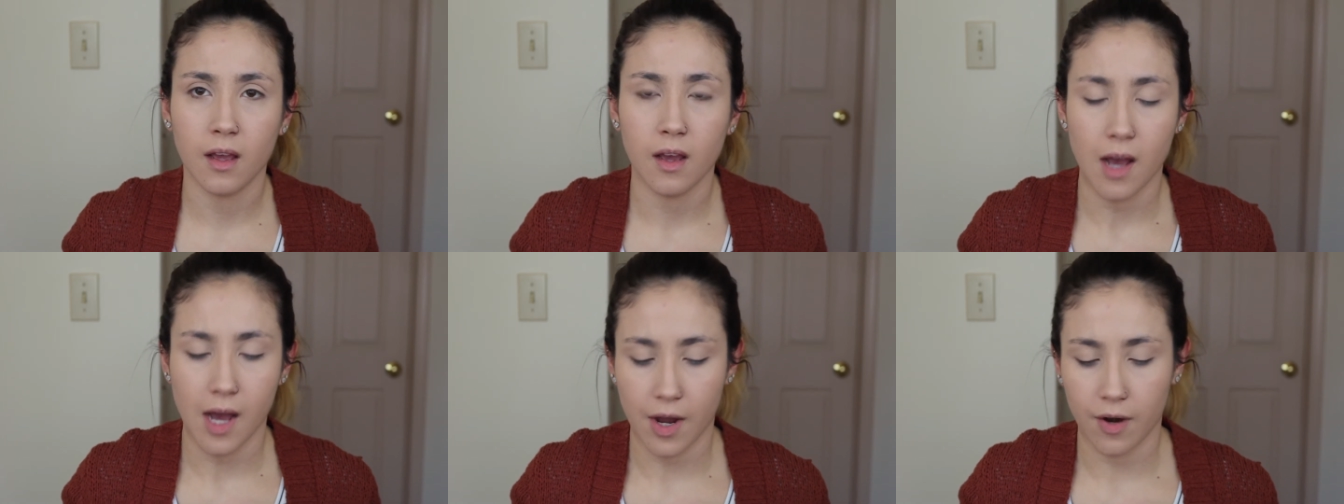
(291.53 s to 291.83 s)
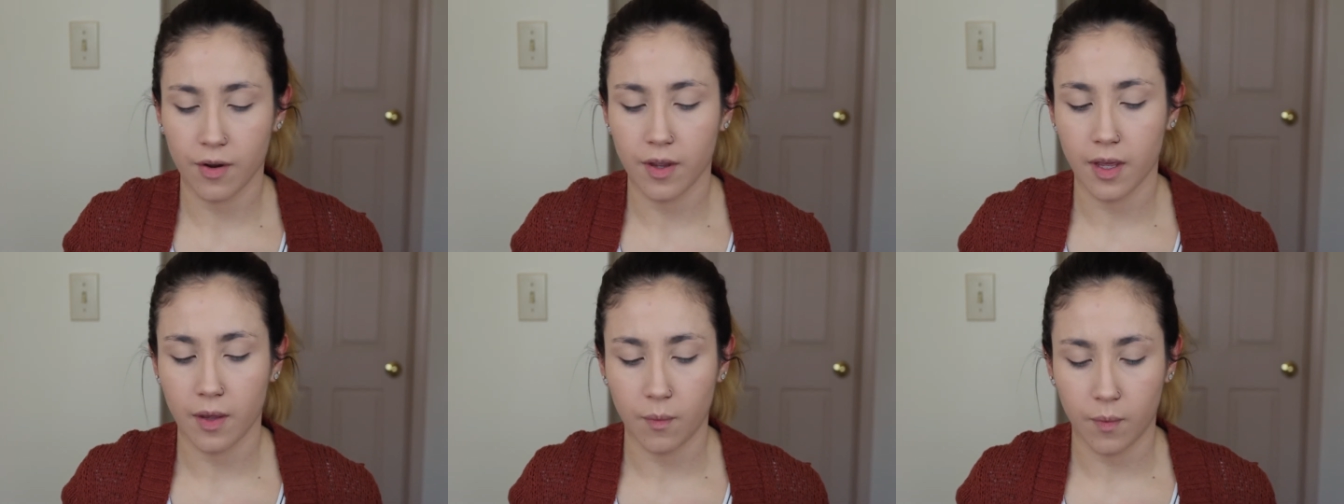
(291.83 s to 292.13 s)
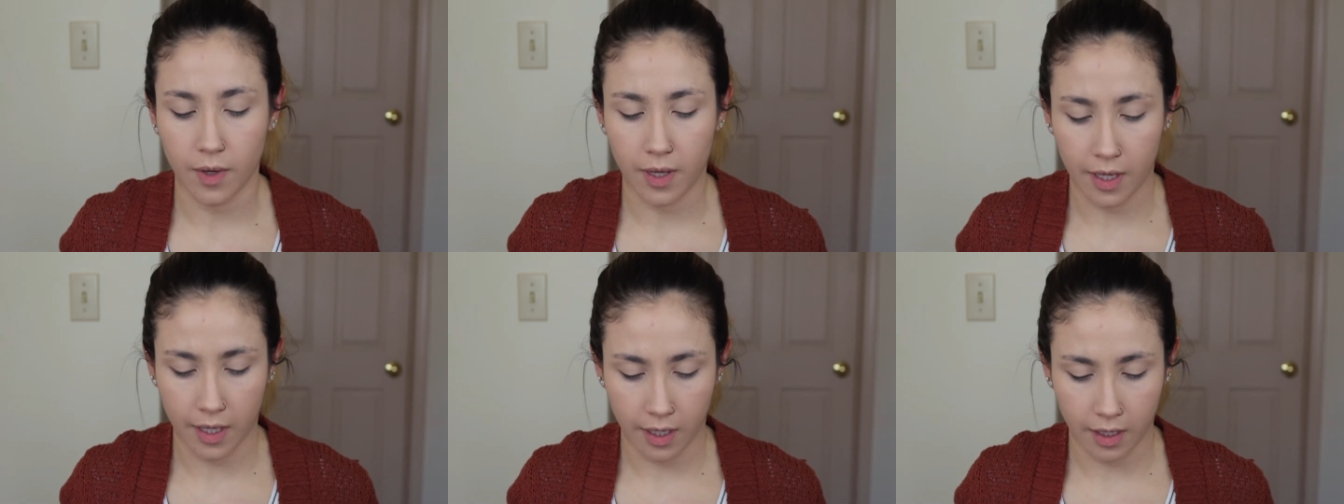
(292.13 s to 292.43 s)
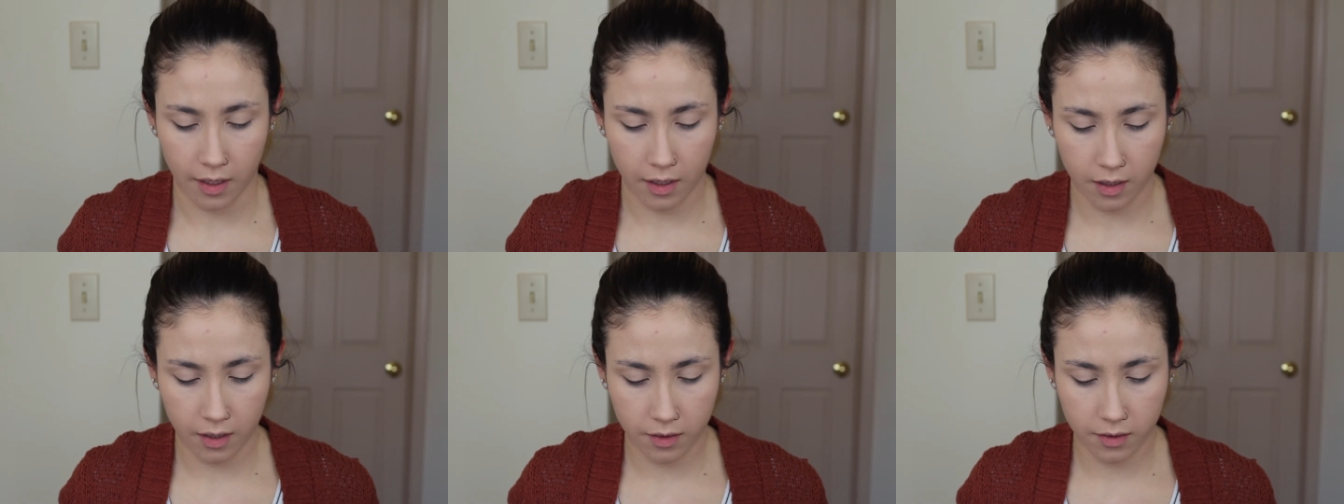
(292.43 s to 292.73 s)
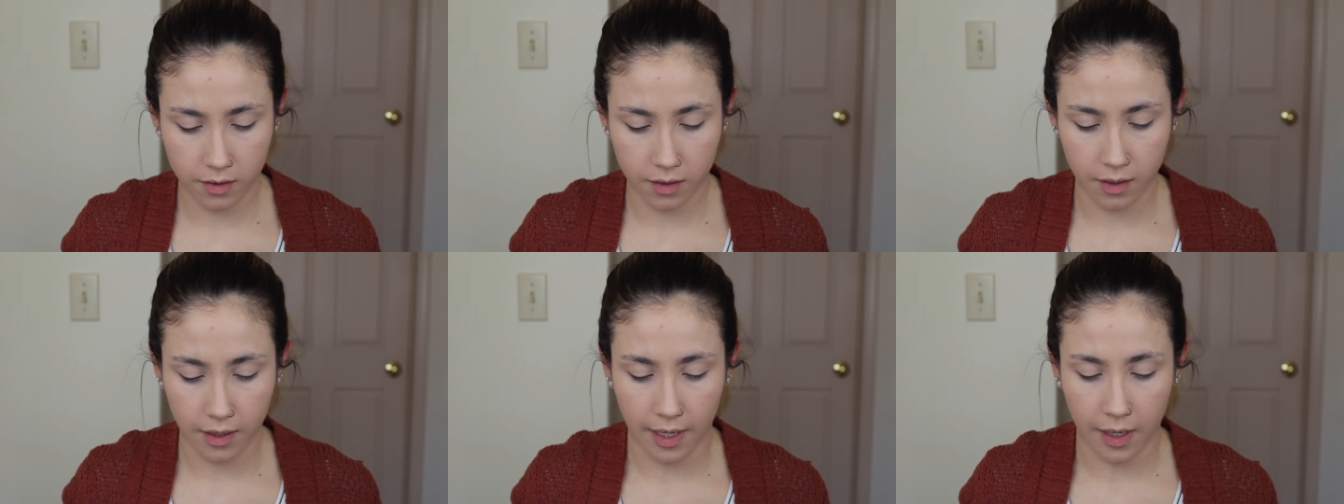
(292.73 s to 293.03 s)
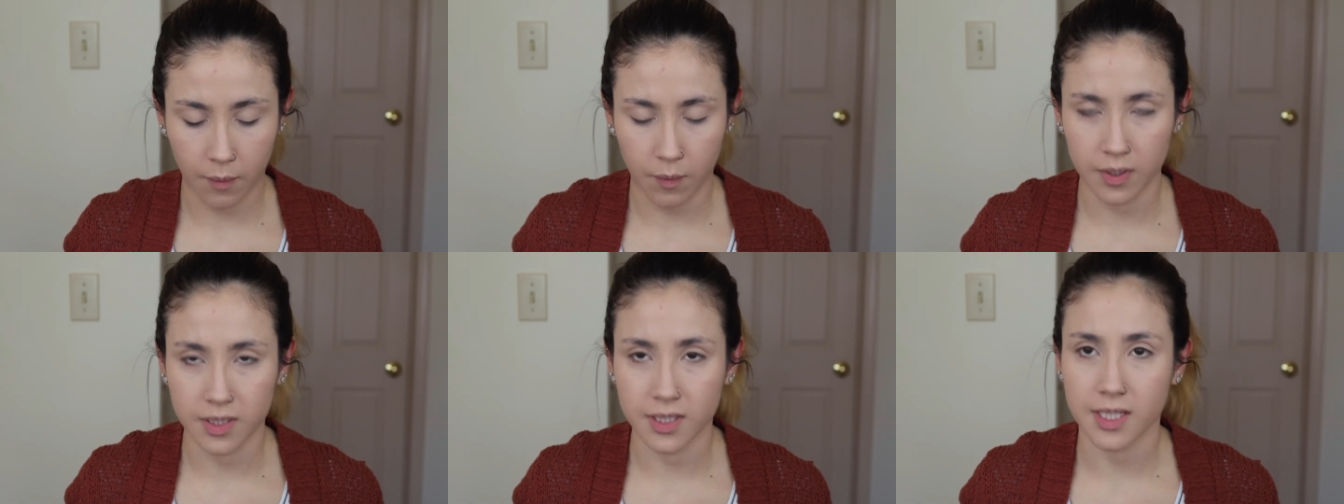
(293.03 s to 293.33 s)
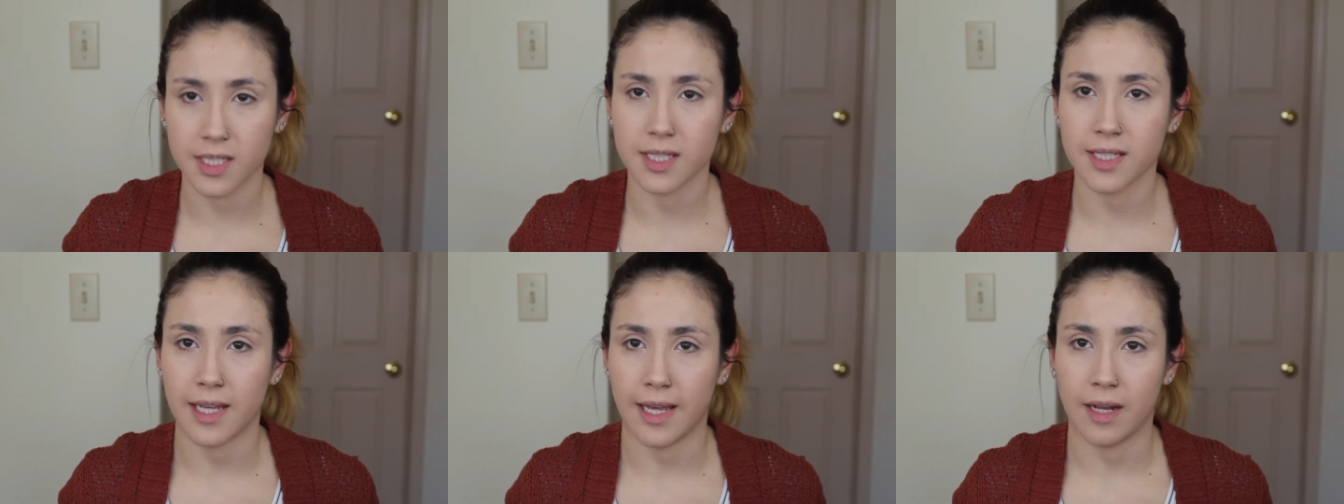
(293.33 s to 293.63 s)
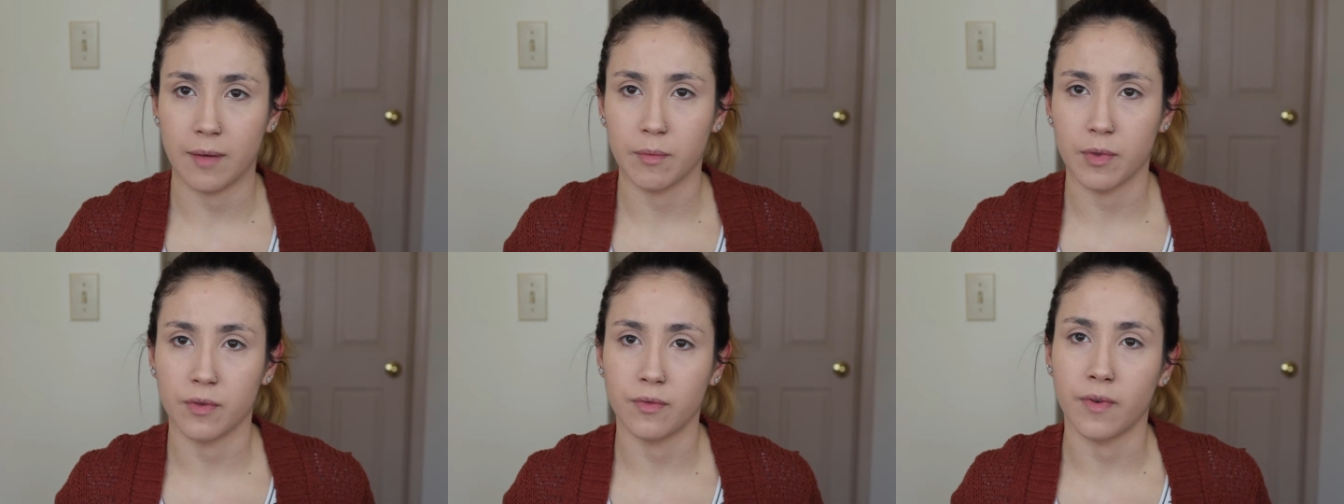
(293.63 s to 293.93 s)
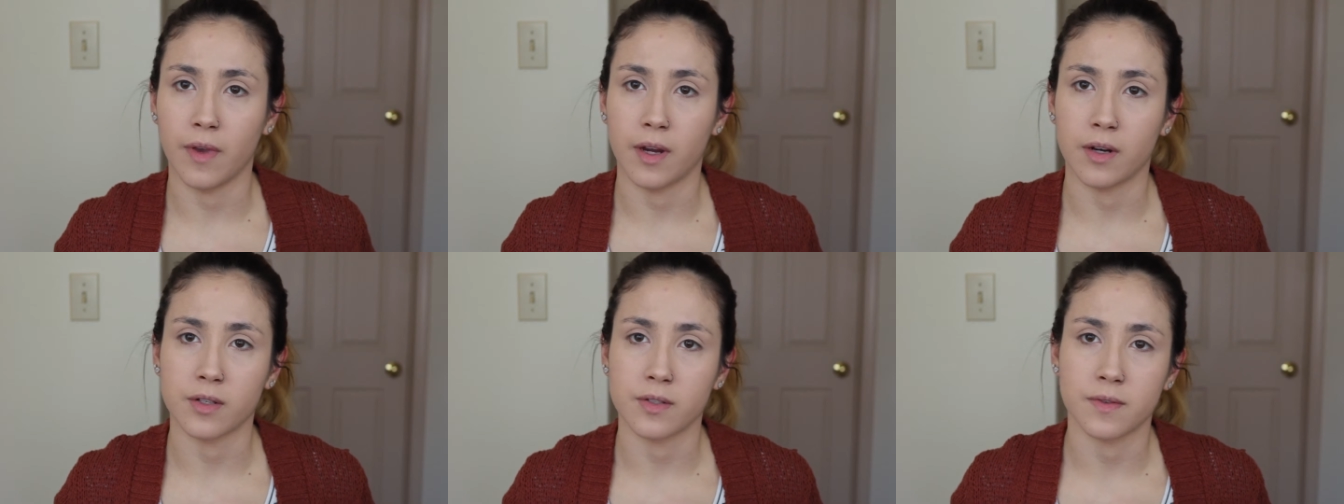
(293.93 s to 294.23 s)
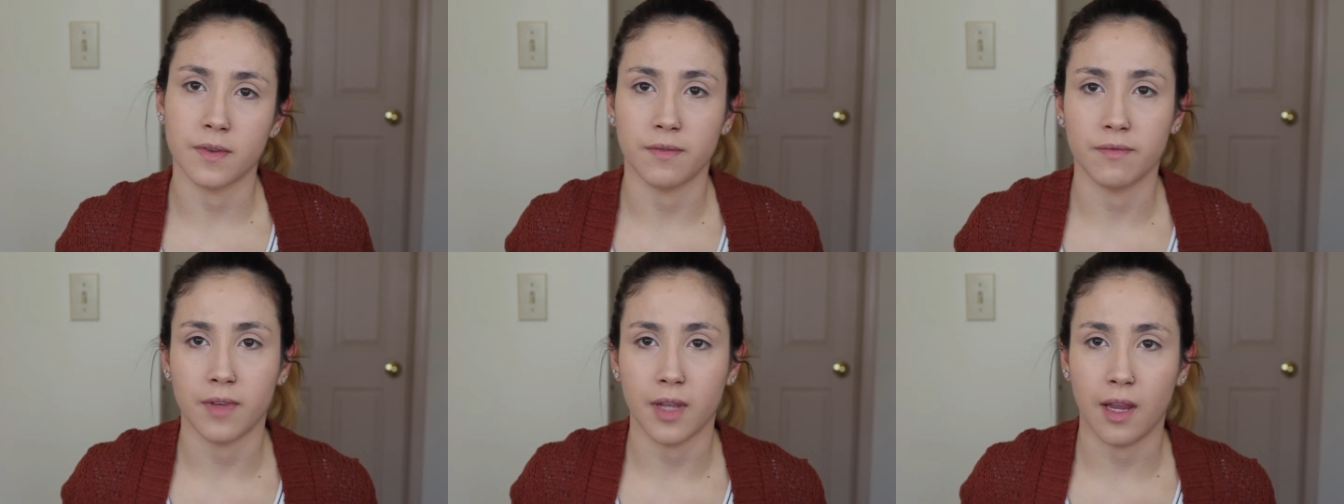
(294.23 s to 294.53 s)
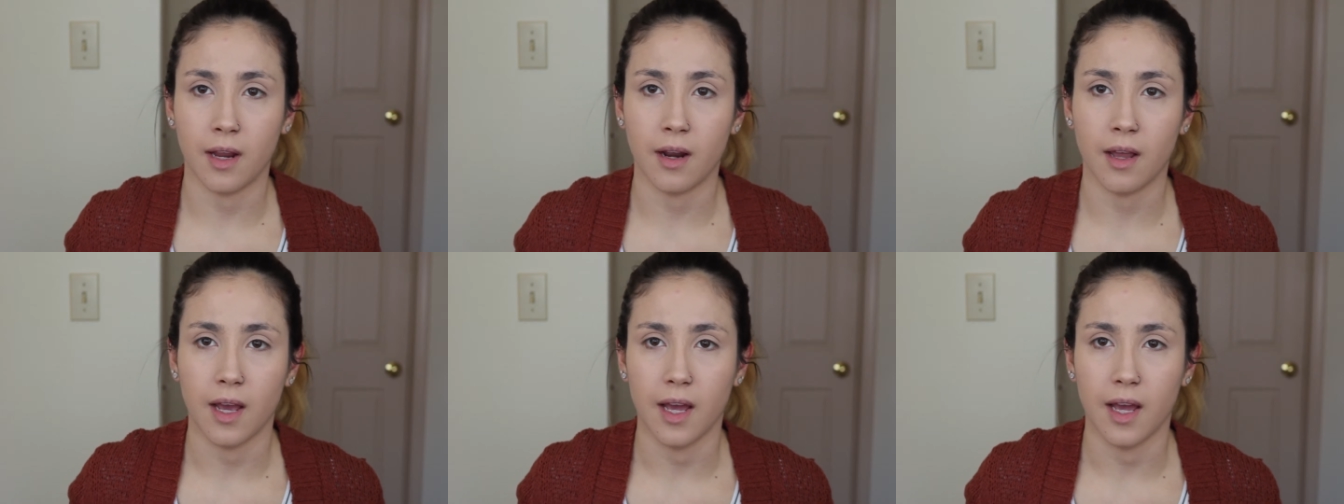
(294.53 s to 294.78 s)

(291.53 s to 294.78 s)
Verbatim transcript: I don't get why the light one is 10, but fair is 15.